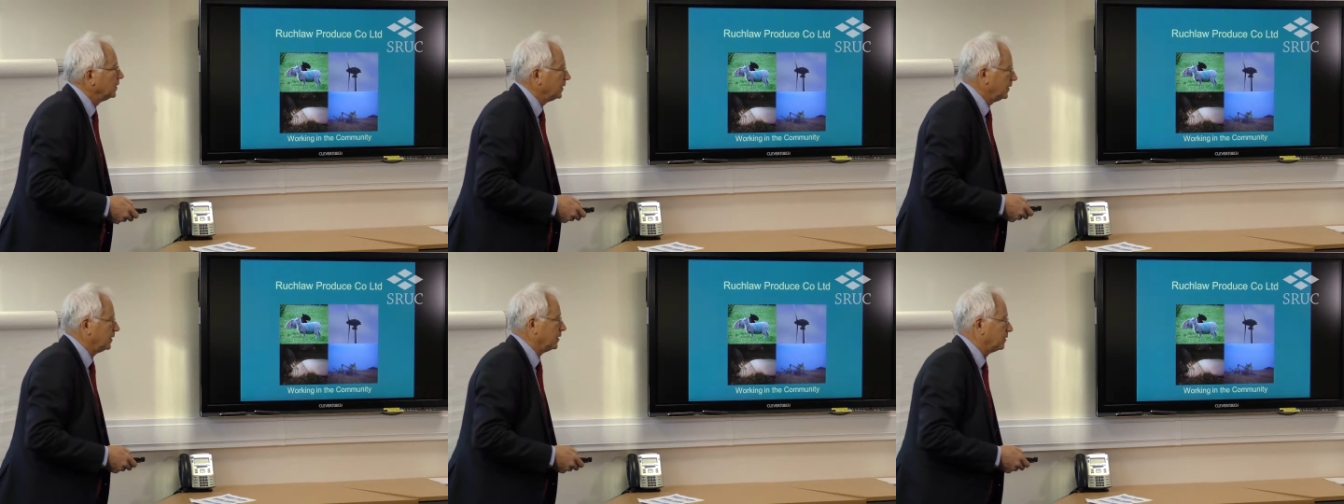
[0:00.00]

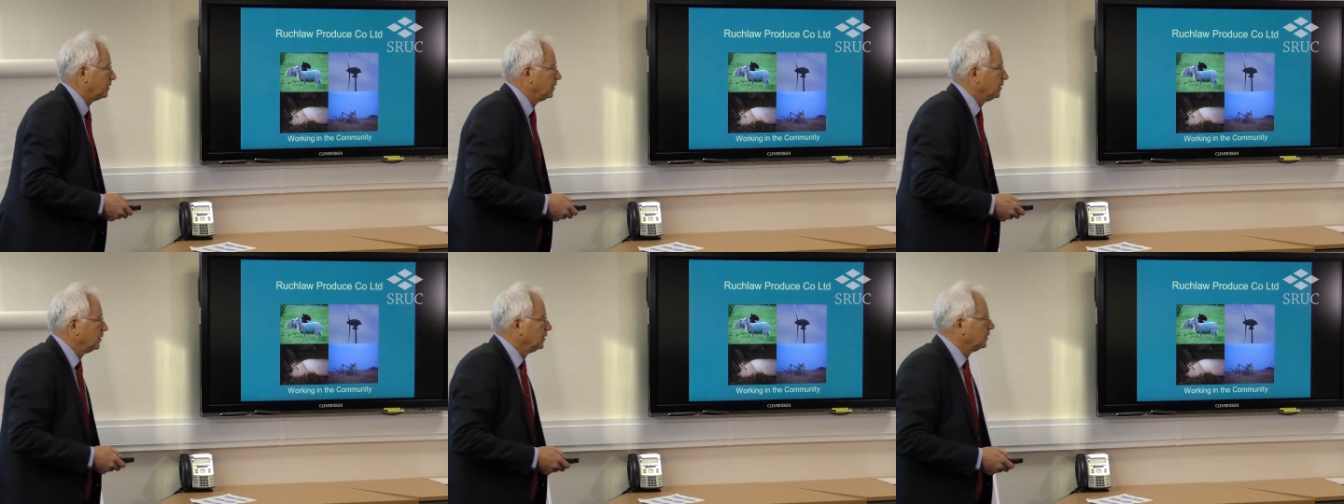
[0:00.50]
in it.
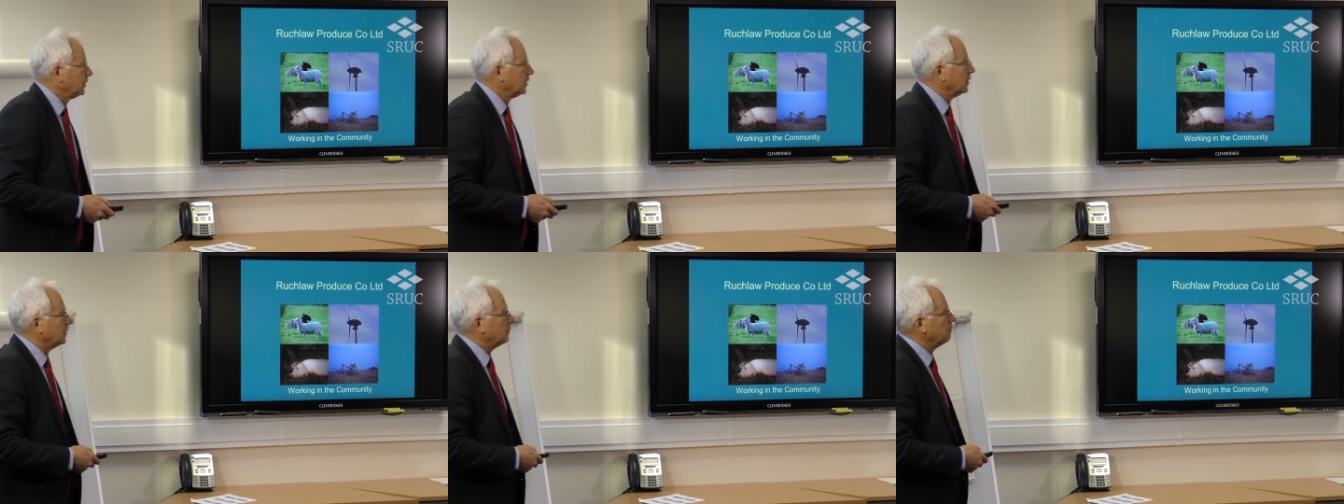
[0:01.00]

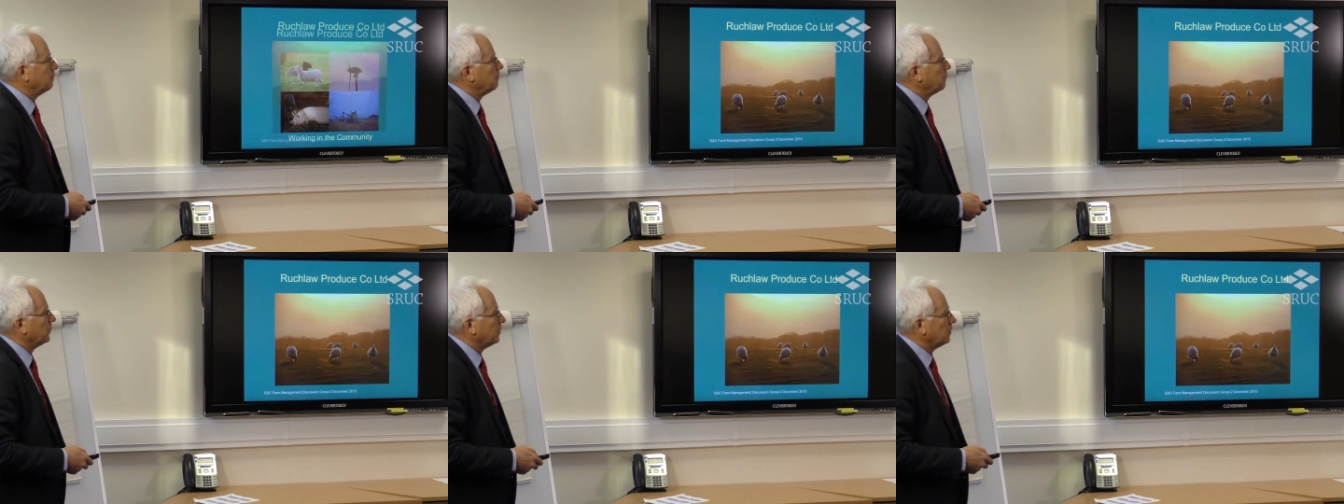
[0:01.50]

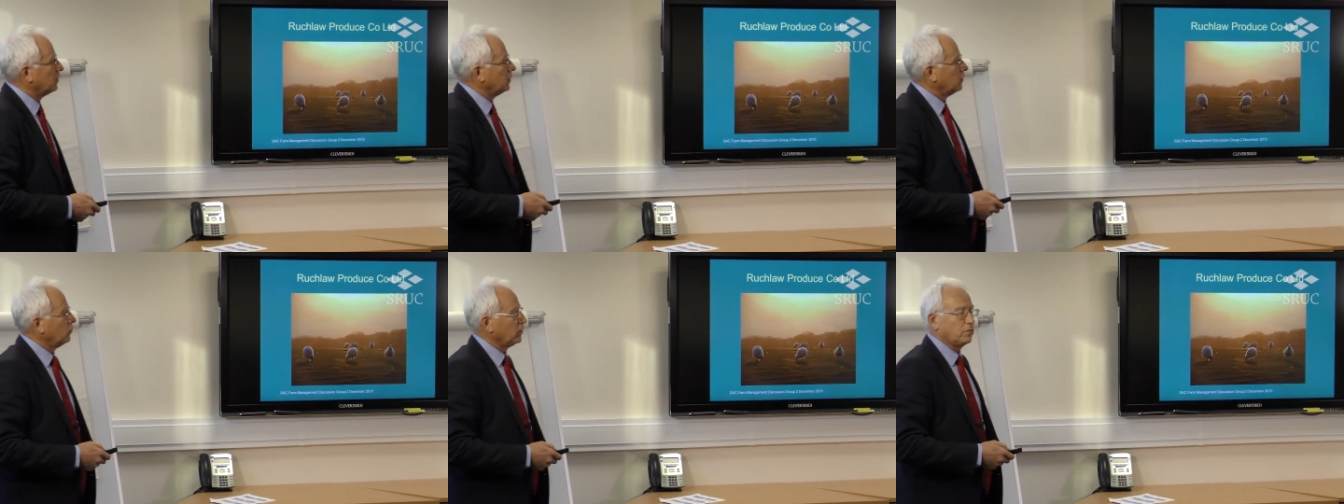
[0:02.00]
Um,
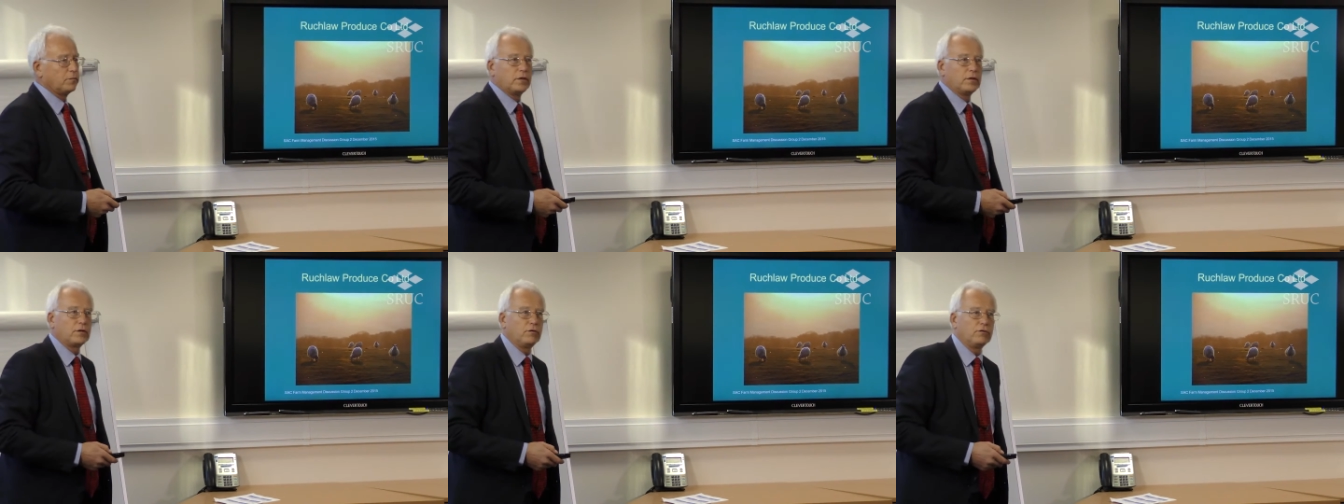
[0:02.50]
we have about
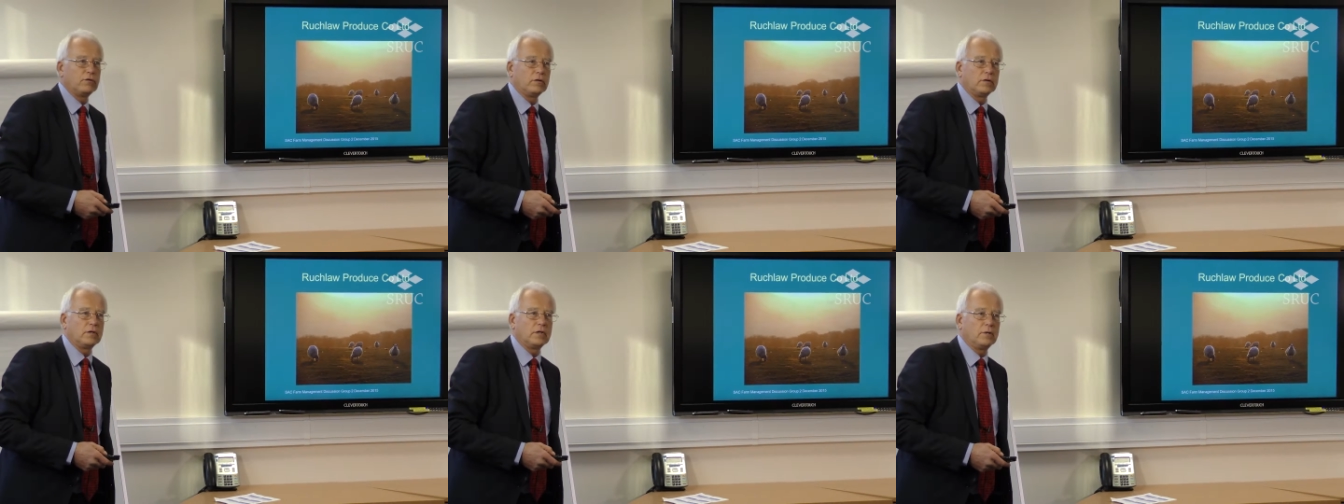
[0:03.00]
a
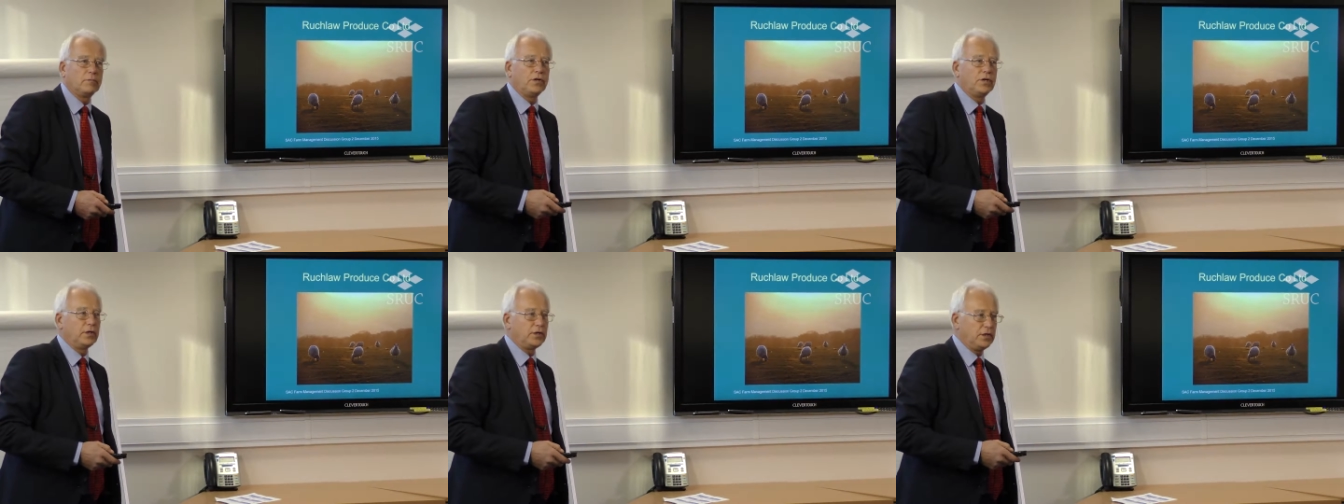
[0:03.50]
thousand uh,
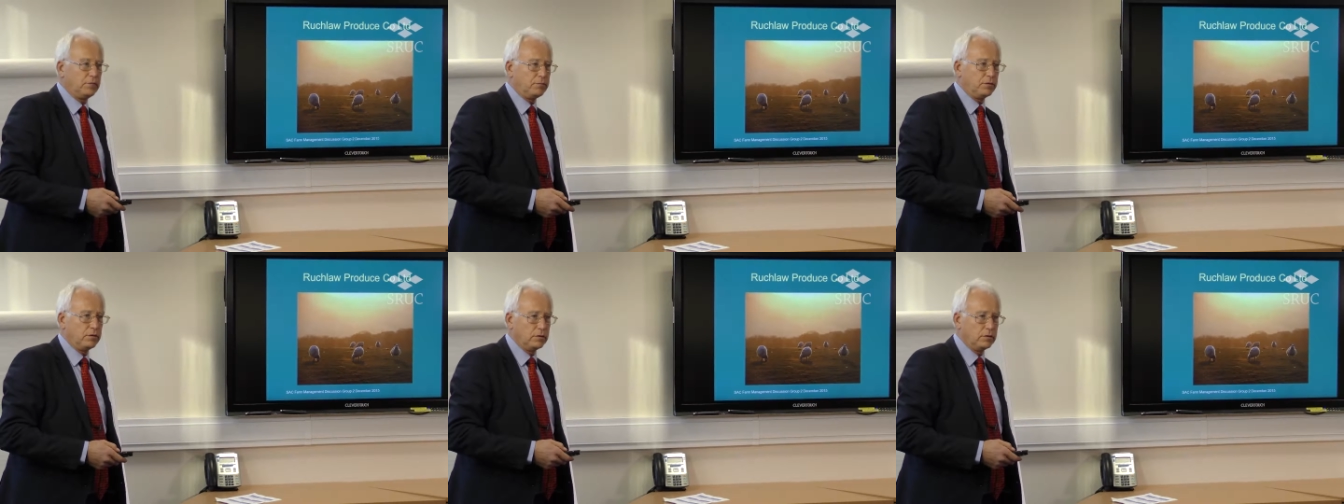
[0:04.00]
breeding sheep.